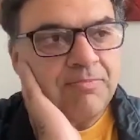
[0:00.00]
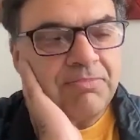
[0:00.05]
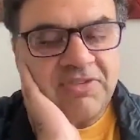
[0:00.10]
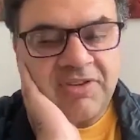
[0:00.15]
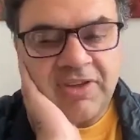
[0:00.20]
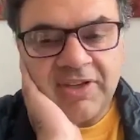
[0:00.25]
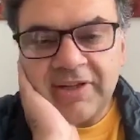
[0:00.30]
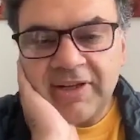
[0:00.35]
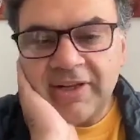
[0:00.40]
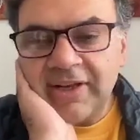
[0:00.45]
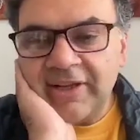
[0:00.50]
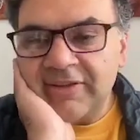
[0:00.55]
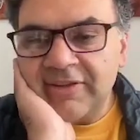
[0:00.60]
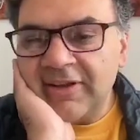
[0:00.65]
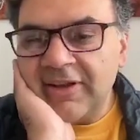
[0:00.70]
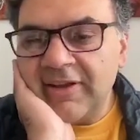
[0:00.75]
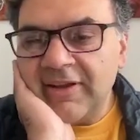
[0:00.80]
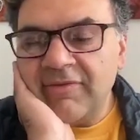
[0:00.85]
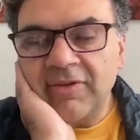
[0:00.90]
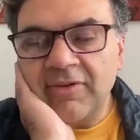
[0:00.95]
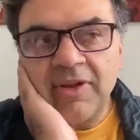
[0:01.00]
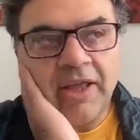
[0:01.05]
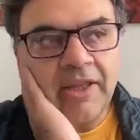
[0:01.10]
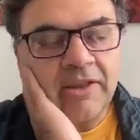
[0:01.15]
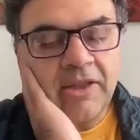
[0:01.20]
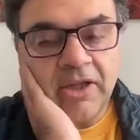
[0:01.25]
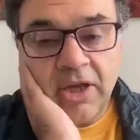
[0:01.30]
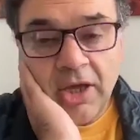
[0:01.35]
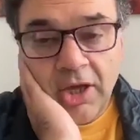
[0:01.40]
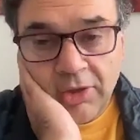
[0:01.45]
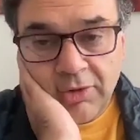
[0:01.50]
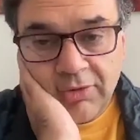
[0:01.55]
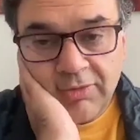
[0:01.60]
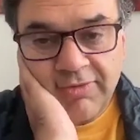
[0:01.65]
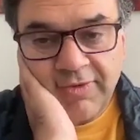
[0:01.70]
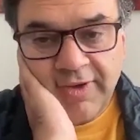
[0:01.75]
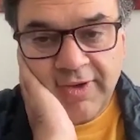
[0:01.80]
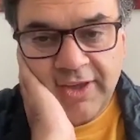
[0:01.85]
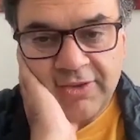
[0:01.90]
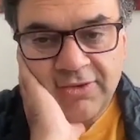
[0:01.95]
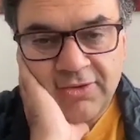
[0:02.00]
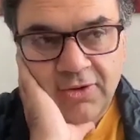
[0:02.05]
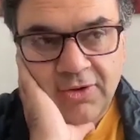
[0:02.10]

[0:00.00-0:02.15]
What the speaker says: particularly delivered at the coalface